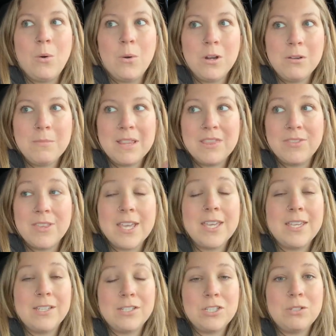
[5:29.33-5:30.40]
ornament
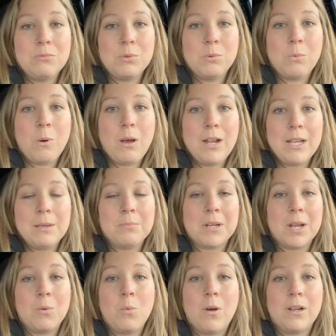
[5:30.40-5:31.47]
thinking she would want it, but
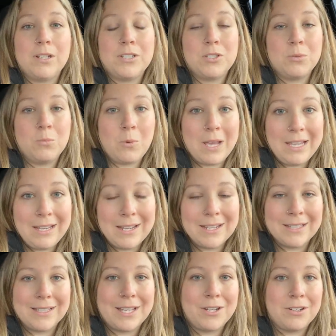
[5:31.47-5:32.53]
I wanted to wait
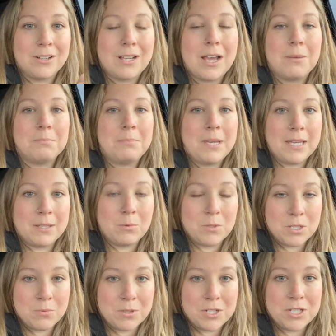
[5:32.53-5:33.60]
and let her come pick
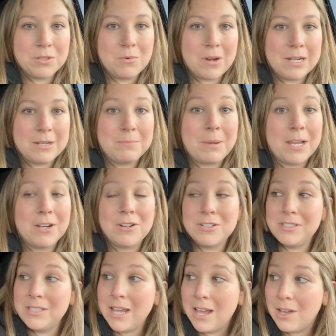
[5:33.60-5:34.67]
which one she wanted by
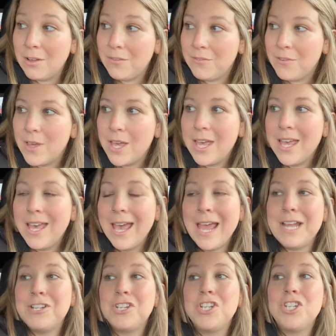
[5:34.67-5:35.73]
herself.
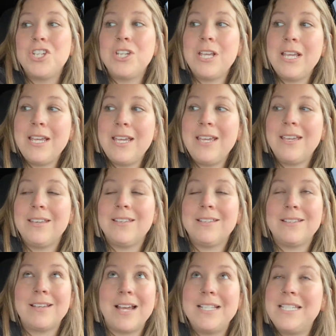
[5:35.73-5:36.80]
And she...
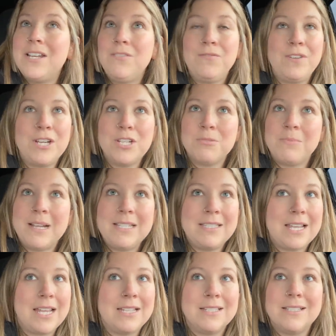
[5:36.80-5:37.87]
I didn't finish my
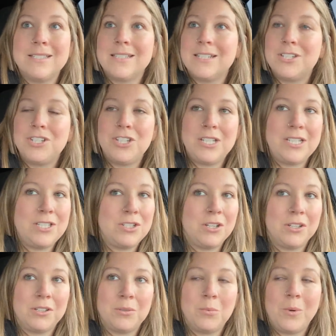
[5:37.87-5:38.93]
sentence and she
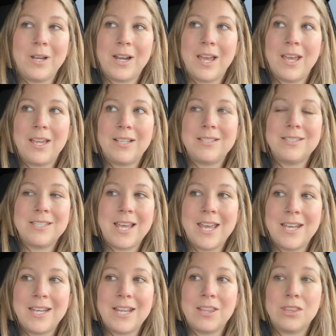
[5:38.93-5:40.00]
took what I
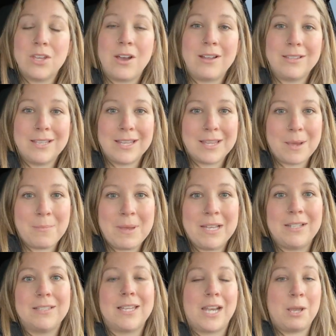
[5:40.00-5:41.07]
said and thought that that
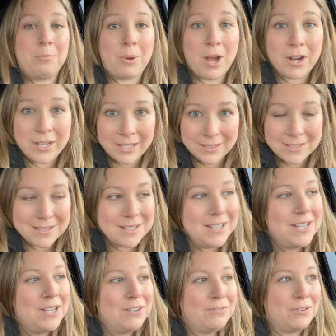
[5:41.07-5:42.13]
meant that I bought it
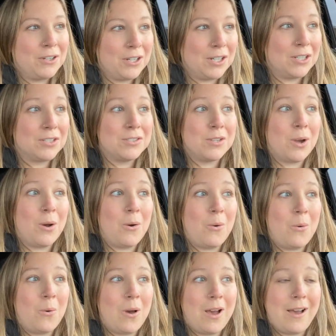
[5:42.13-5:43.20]
for her.
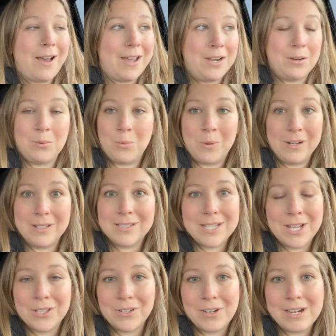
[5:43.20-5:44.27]
So I don't want to
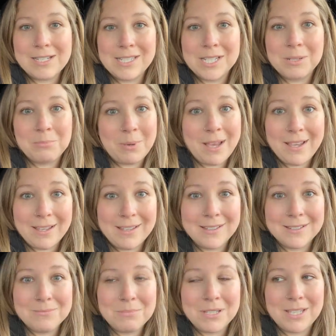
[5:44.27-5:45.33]
tell her I didn't buy
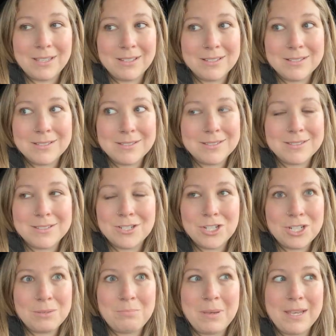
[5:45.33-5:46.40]
it because
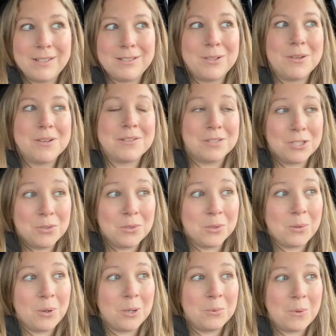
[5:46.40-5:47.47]
she picked the
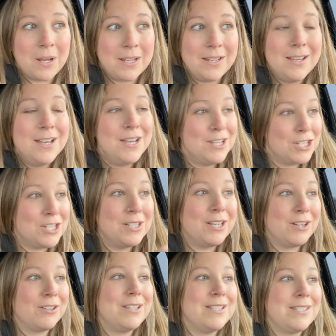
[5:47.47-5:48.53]
unicorn one. She
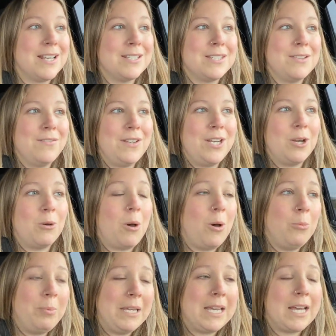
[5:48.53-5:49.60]
literally says in the video,
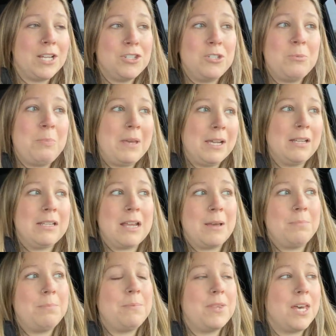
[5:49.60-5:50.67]
oh, because you picked
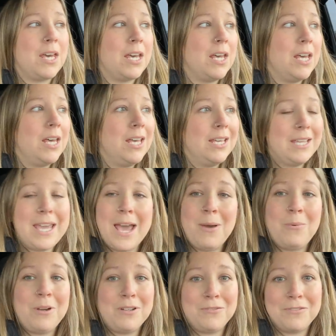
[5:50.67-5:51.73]
up the
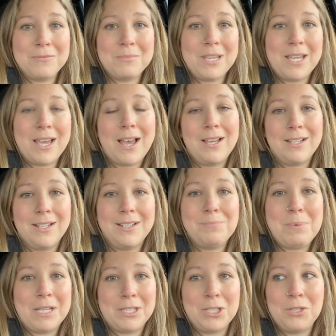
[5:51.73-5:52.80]
cat one for me, I'm going to
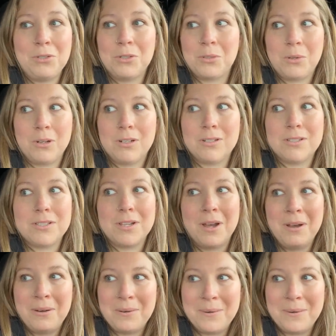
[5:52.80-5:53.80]
pick the unicorn. So